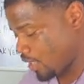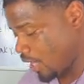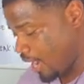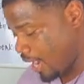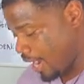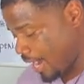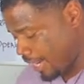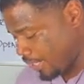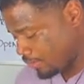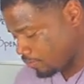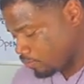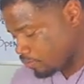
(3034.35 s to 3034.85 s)
All
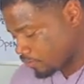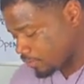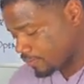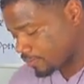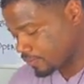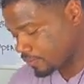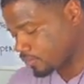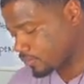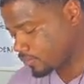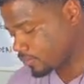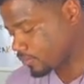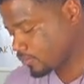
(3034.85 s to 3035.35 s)
right?
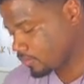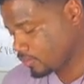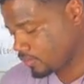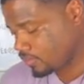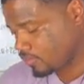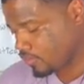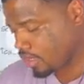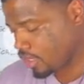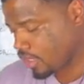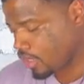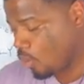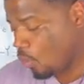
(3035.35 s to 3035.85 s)

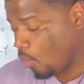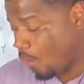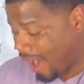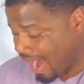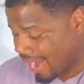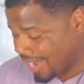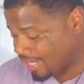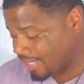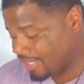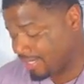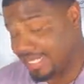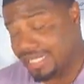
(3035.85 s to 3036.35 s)

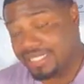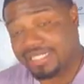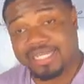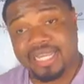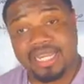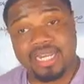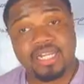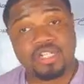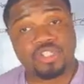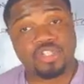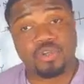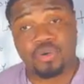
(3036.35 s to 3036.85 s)
White. Let's
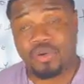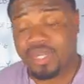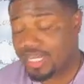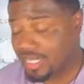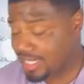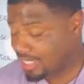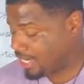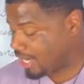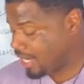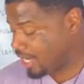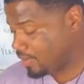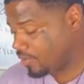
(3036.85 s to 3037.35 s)
get into it
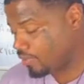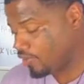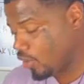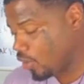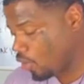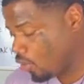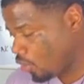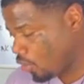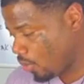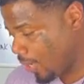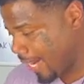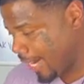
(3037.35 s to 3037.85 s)
again
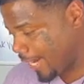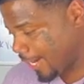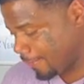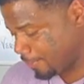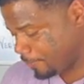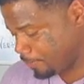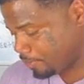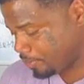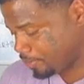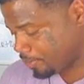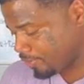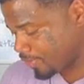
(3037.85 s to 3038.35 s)
real quick.
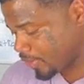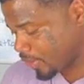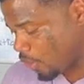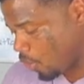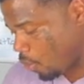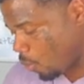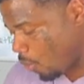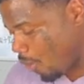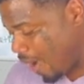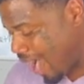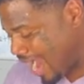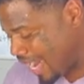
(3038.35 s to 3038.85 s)

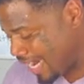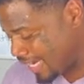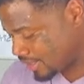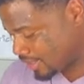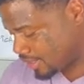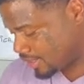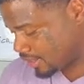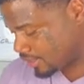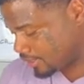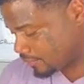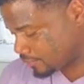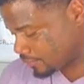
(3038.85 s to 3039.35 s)

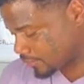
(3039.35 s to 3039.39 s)
White.